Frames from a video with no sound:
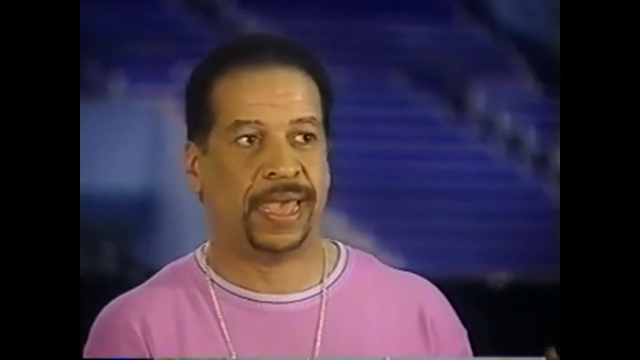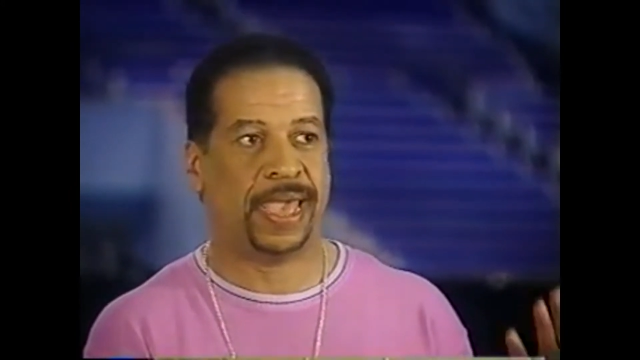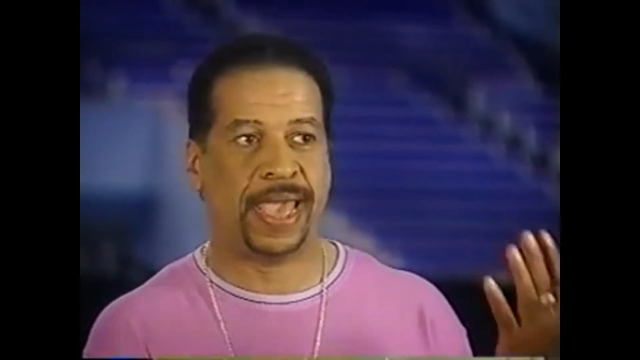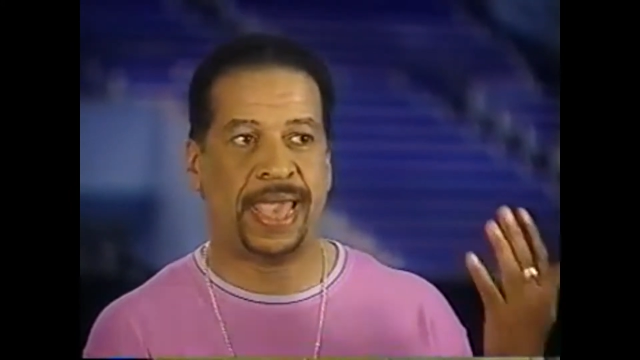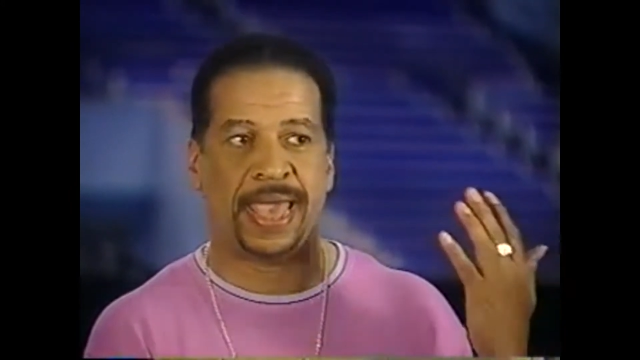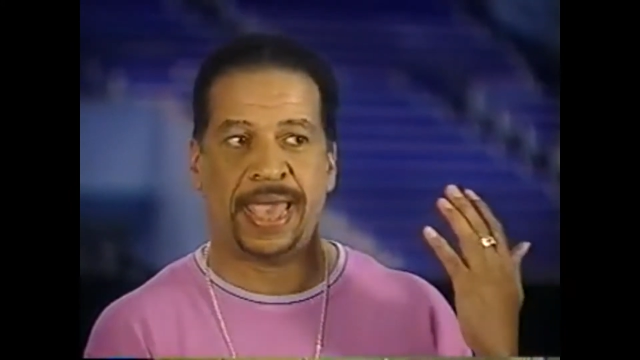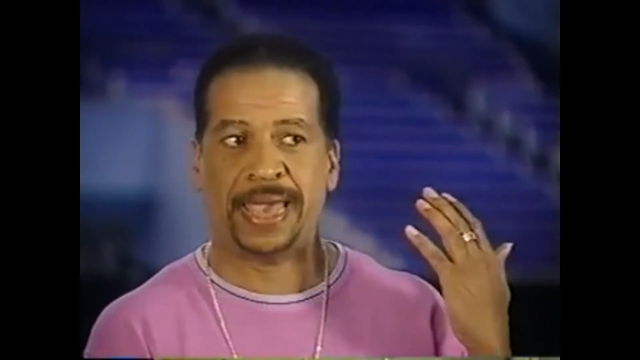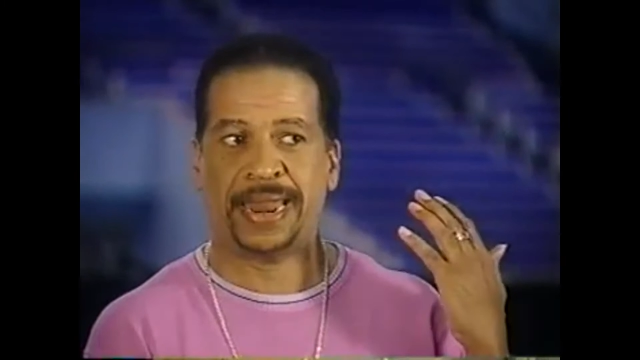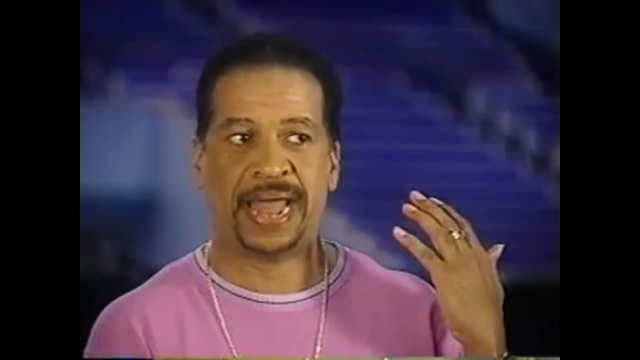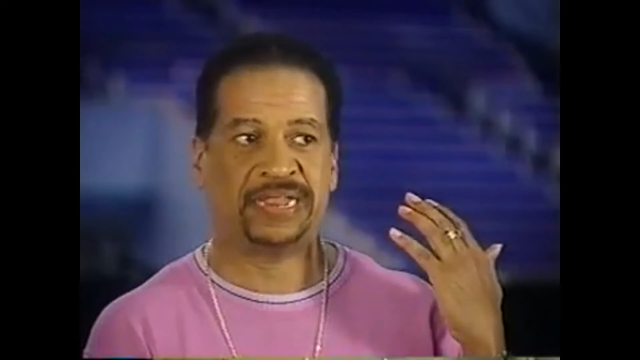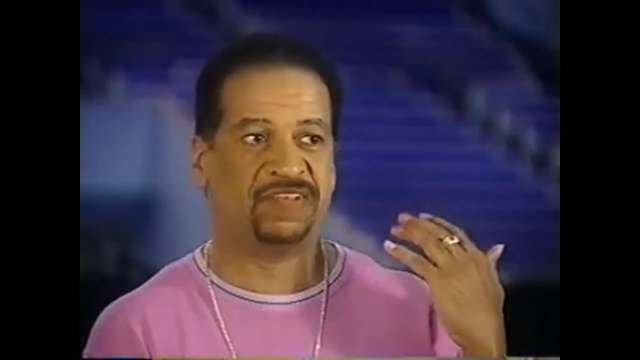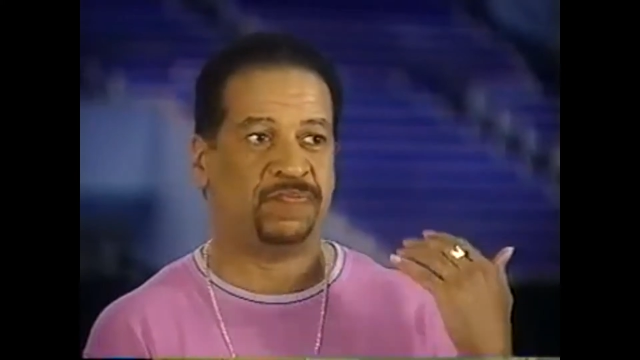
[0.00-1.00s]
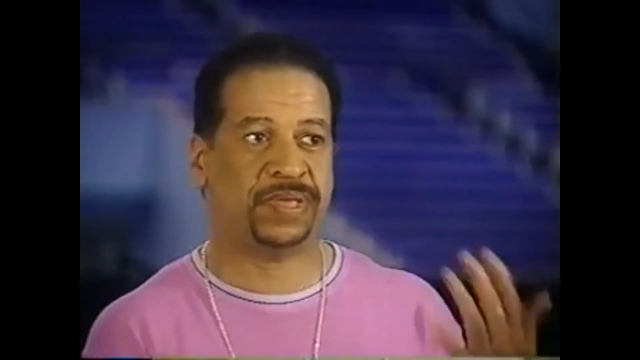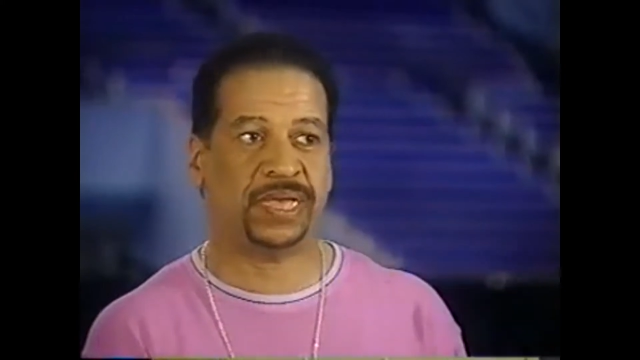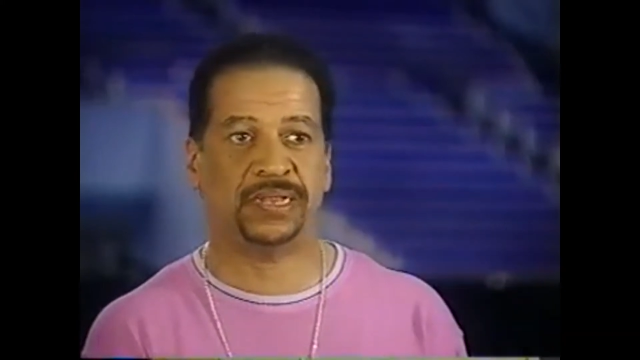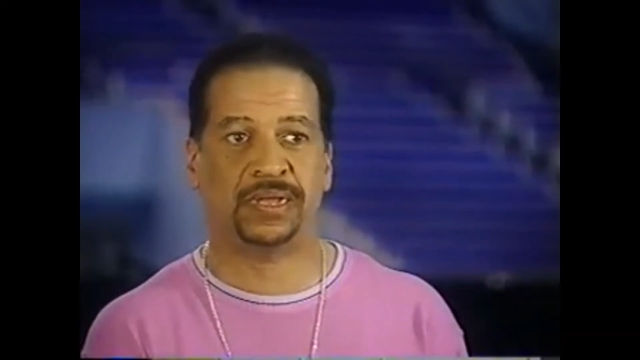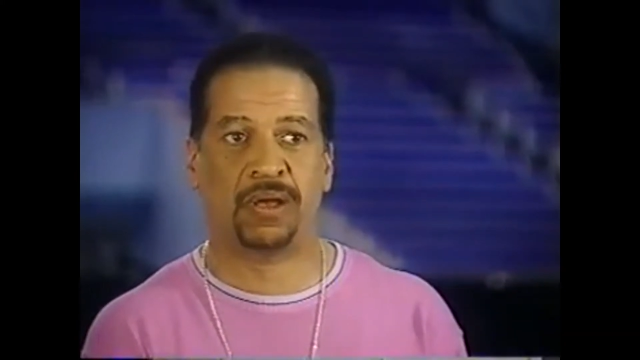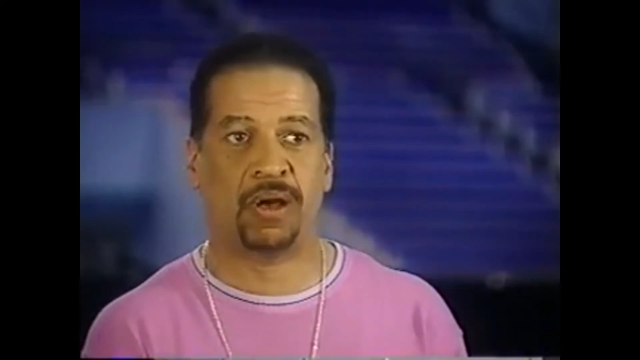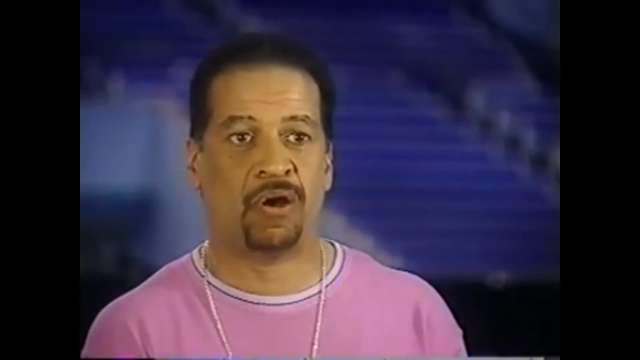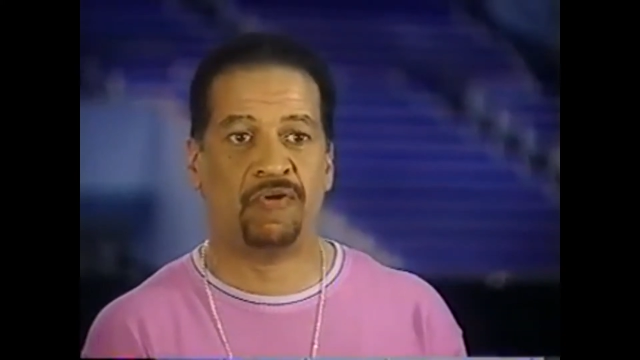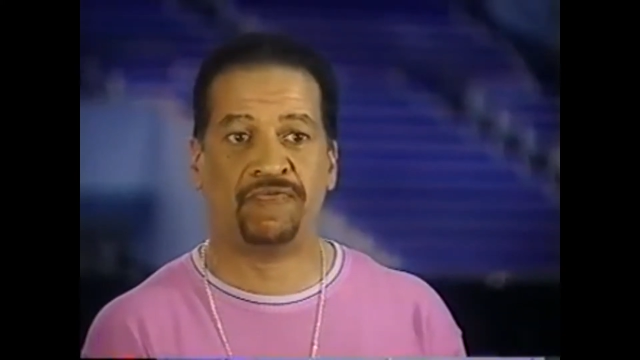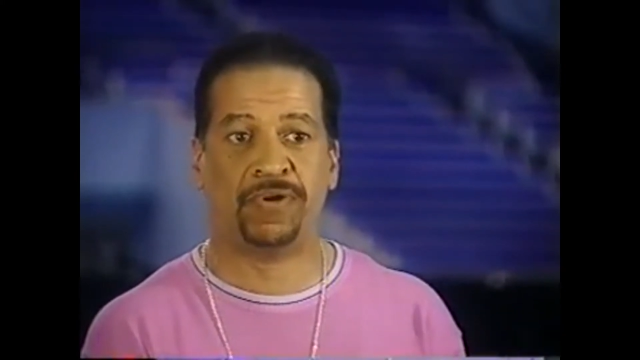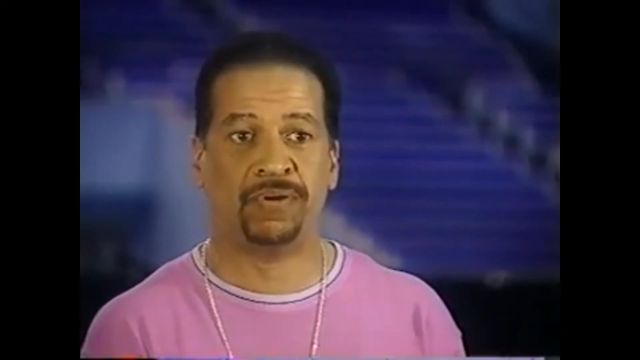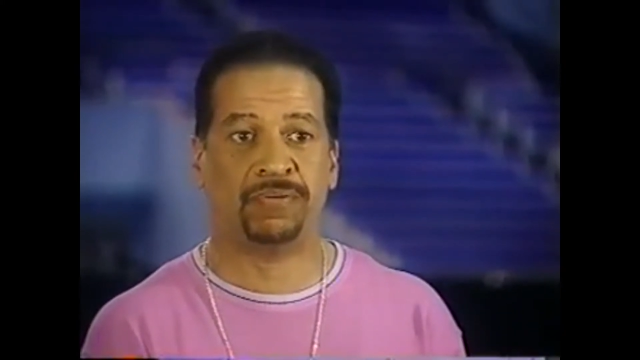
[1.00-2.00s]
and I just began to call
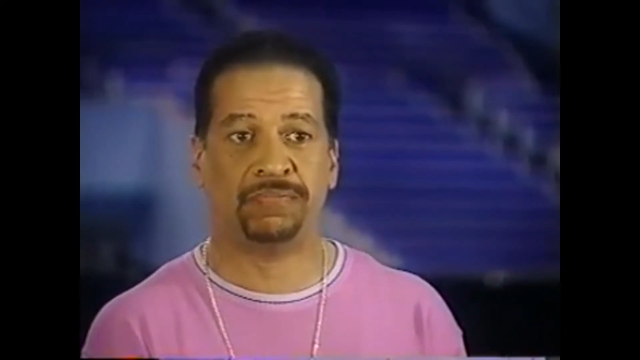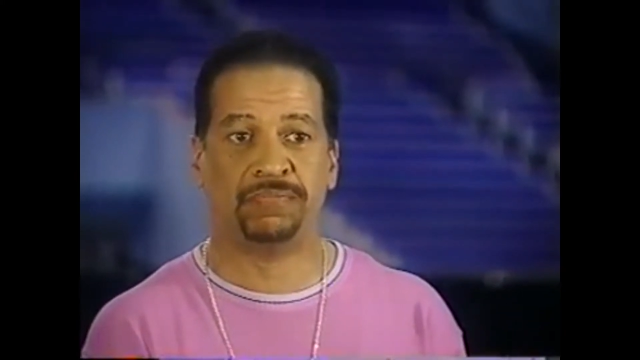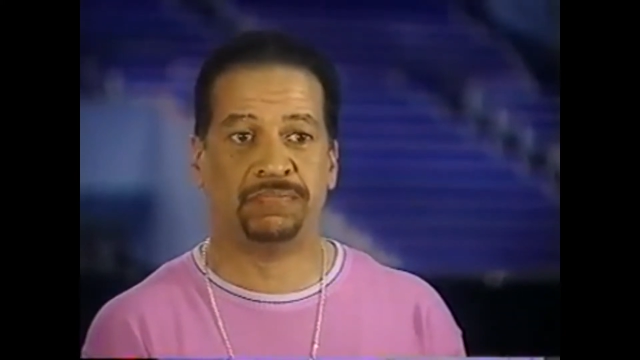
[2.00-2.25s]
folk.